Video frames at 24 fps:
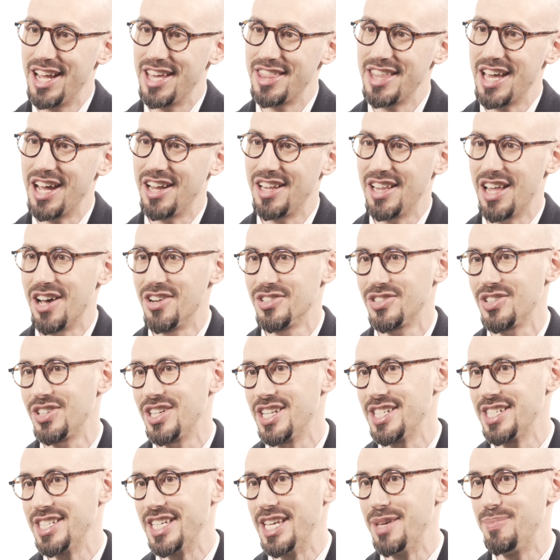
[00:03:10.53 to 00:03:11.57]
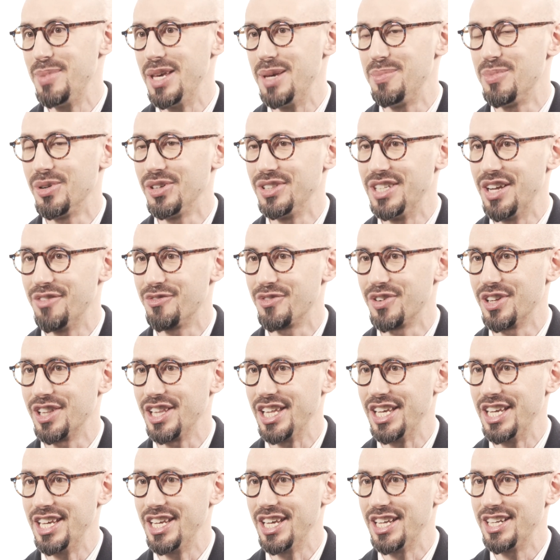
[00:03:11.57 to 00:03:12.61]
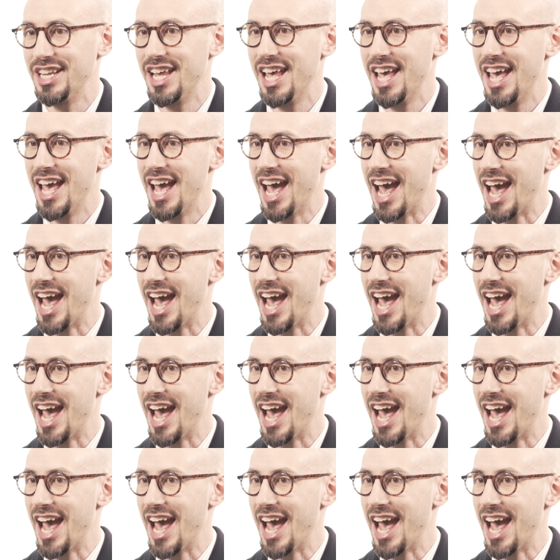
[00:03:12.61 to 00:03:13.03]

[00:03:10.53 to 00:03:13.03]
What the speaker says: And that allows you to see people differently and